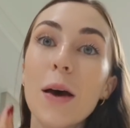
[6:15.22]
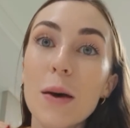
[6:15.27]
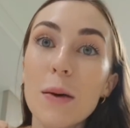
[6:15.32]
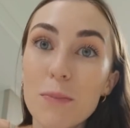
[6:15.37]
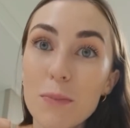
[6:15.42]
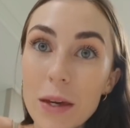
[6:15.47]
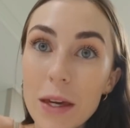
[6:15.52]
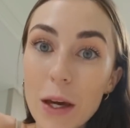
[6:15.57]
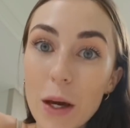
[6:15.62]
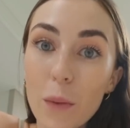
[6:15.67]

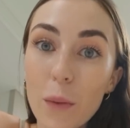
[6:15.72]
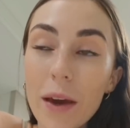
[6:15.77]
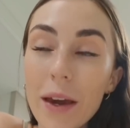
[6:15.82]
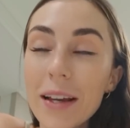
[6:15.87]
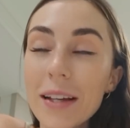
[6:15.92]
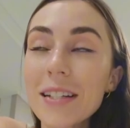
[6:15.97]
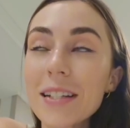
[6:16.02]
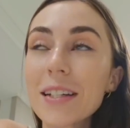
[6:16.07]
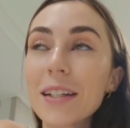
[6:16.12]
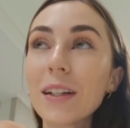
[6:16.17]
being awake
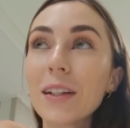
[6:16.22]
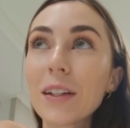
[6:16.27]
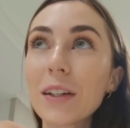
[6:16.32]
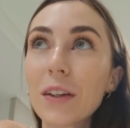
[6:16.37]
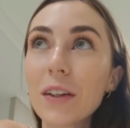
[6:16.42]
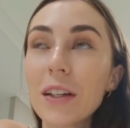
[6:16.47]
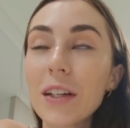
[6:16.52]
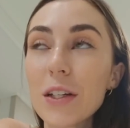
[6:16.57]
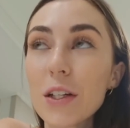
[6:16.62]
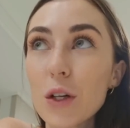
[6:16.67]
until
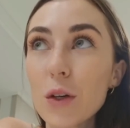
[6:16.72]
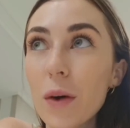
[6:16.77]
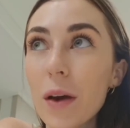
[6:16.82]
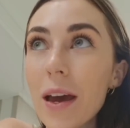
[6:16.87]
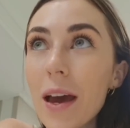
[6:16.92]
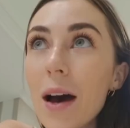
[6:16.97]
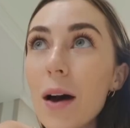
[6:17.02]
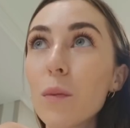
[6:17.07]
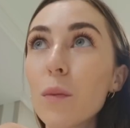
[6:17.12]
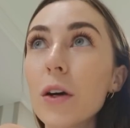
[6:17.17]
literally 2
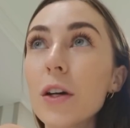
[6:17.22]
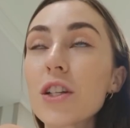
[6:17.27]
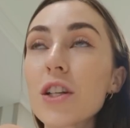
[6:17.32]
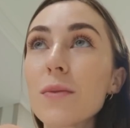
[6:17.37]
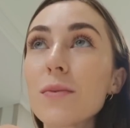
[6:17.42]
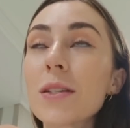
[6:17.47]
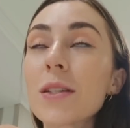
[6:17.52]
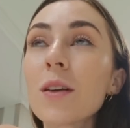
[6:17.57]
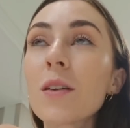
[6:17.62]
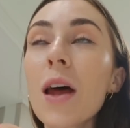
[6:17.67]
a.m., which
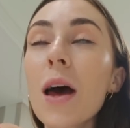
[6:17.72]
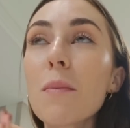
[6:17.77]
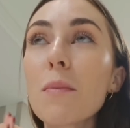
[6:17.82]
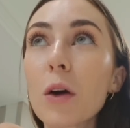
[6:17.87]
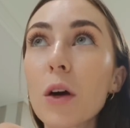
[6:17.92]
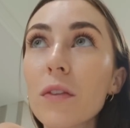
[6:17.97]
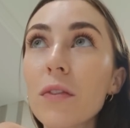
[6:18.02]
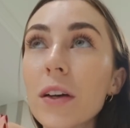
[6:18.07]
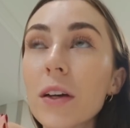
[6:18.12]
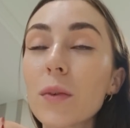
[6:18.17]
I'm still not
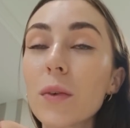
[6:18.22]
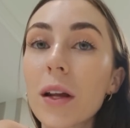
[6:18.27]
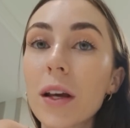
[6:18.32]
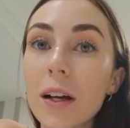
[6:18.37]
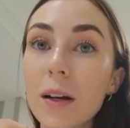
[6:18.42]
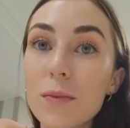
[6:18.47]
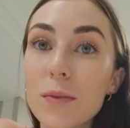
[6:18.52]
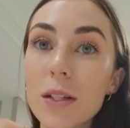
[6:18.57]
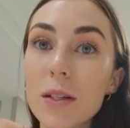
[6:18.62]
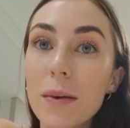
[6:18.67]
perfect when it
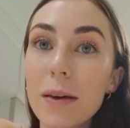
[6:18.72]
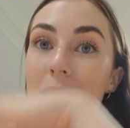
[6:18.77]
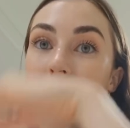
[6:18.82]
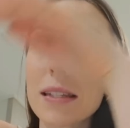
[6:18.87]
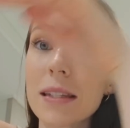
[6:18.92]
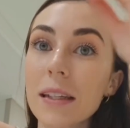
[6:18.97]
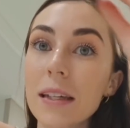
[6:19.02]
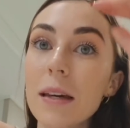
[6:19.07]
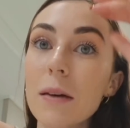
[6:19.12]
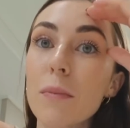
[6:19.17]
comes to my
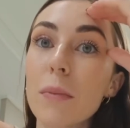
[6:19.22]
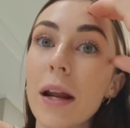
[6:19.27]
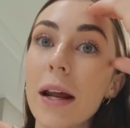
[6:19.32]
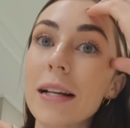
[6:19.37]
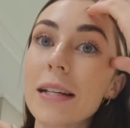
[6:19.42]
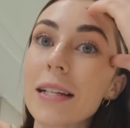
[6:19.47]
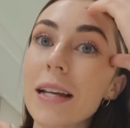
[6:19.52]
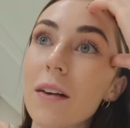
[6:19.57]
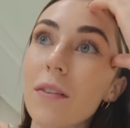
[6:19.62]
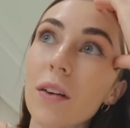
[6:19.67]
sleep, but I
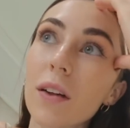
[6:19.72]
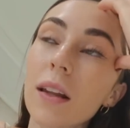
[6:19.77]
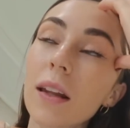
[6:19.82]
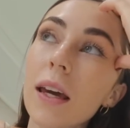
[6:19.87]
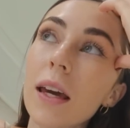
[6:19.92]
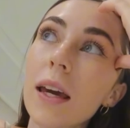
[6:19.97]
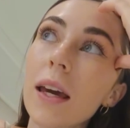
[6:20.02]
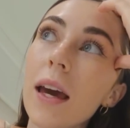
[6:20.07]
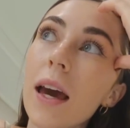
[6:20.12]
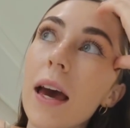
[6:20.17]

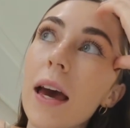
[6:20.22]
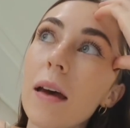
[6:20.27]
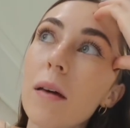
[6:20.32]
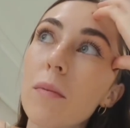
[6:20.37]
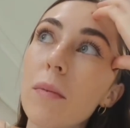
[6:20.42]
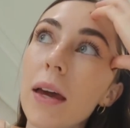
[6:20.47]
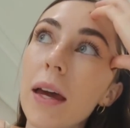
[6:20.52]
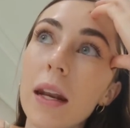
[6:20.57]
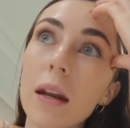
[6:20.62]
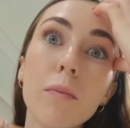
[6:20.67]
definitely
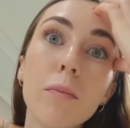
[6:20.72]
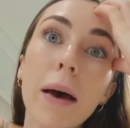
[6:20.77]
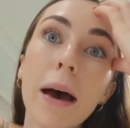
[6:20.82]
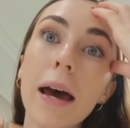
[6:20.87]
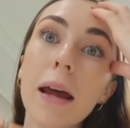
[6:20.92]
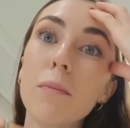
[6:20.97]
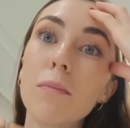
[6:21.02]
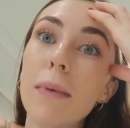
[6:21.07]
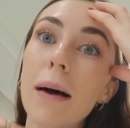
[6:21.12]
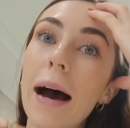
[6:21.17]
am in
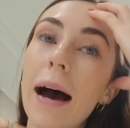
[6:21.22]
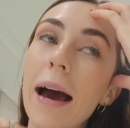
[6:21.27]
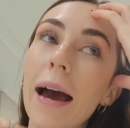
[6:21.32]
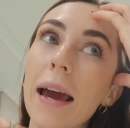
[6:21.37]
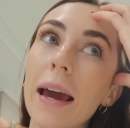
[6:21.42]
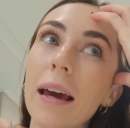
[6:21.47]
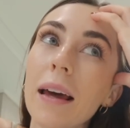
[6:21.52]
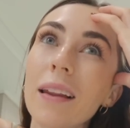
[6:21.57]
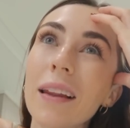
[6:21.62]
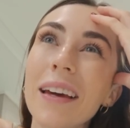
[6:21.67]
bed
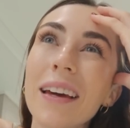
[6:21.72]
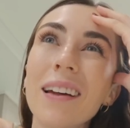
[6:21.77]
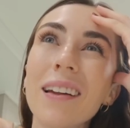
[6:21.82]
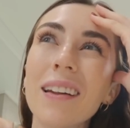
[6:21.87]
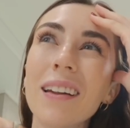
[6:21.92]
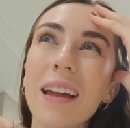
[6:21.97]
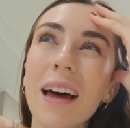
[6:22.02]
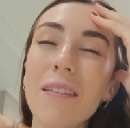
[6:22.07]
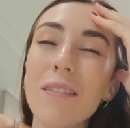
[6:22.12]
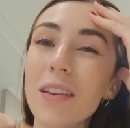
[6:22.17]
by like
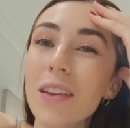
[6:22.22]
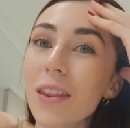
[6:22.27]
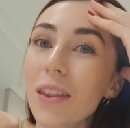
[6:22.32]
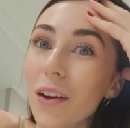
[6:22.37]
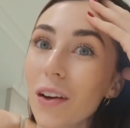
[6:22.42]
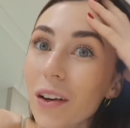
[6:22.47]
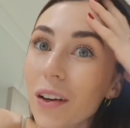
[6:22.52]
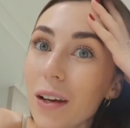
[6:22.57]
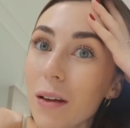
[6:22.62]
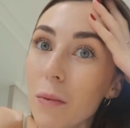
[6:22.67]

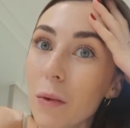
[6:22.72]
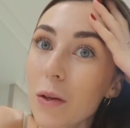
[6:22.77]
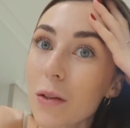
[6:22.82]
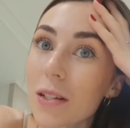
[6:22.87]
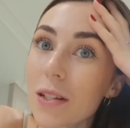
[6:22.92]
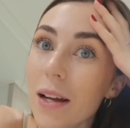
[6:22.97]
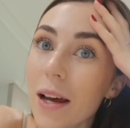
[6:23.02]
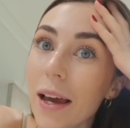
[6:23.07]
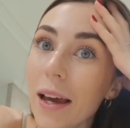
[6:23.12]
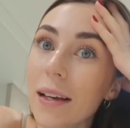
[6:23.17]
11:30
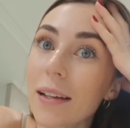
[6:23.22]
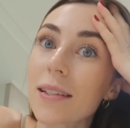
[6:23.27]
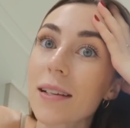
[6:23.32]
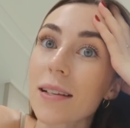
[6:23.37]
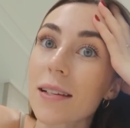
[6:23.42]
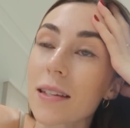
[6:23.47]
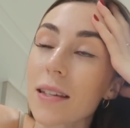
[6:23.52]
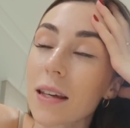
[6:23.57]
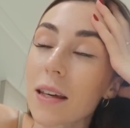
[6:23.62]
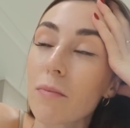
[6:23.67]
most nights,
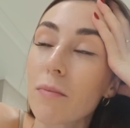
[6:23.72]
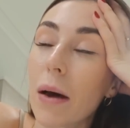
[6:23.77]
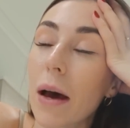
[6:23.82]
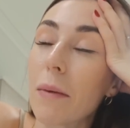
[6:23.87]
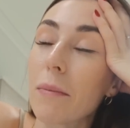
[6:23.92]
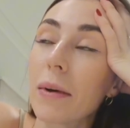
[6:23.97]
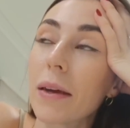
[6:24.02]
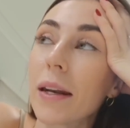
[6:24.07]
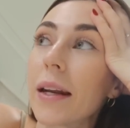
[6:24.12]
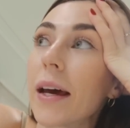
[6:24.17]
asleep by
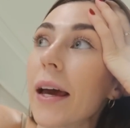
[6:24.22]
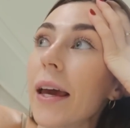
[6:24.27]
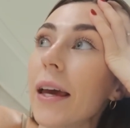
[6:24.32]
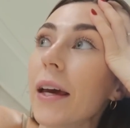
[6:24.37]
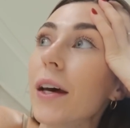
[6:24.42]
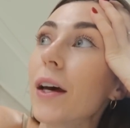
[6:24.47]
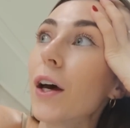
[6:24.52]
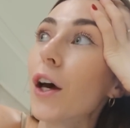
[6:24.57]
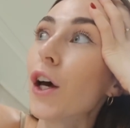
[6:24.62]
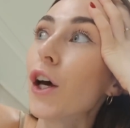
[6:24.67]
midnight.